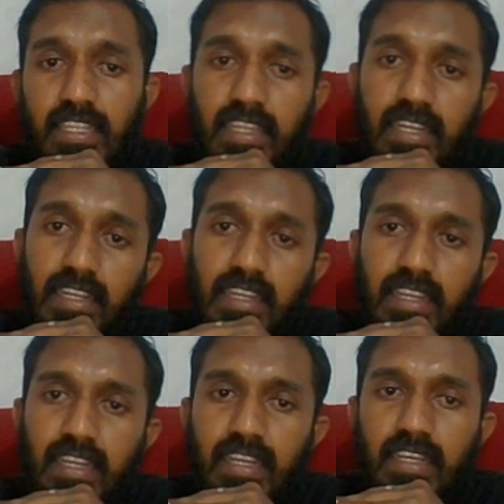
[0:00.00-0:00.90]
then
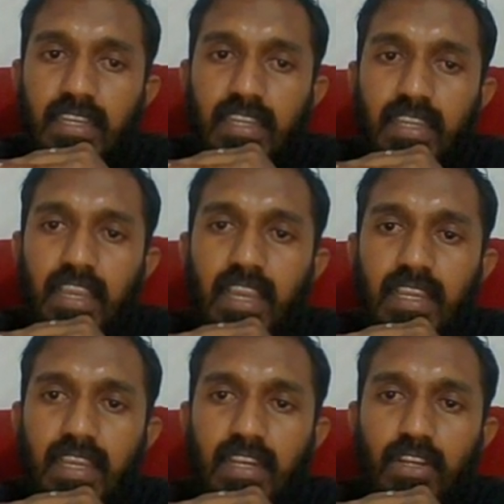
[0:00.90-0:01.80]
king
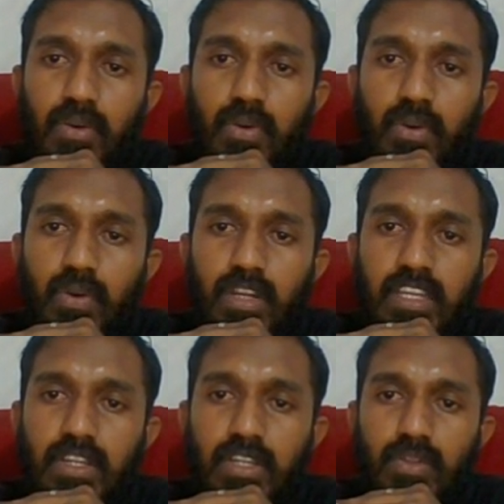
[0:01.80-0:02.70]
can go
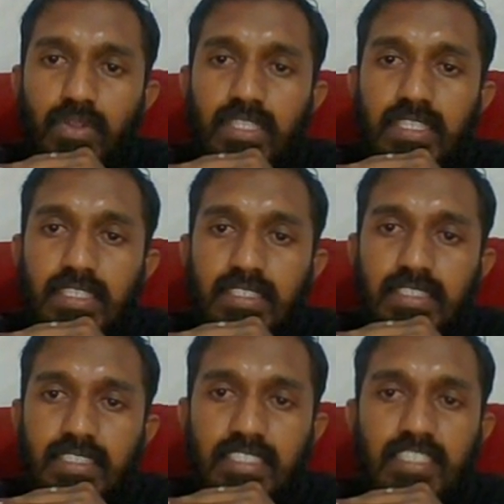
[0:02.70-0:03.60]
only into the
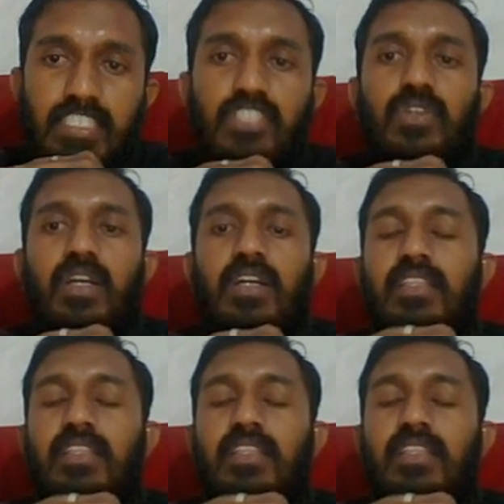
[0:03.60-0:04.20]
g6 square.